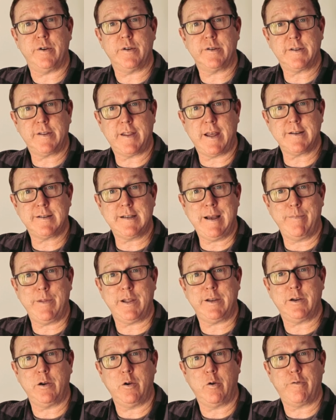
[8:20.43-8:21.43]
so that's something
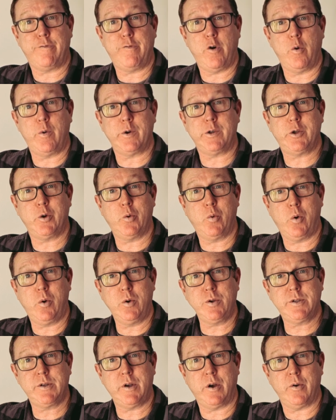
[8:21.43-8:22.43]
to look forward to
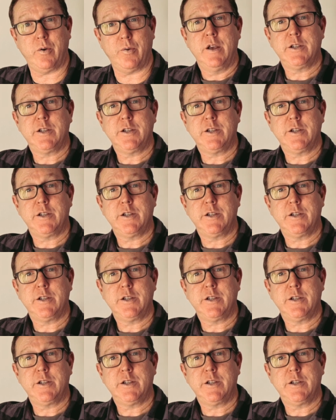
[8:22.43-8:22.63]
also.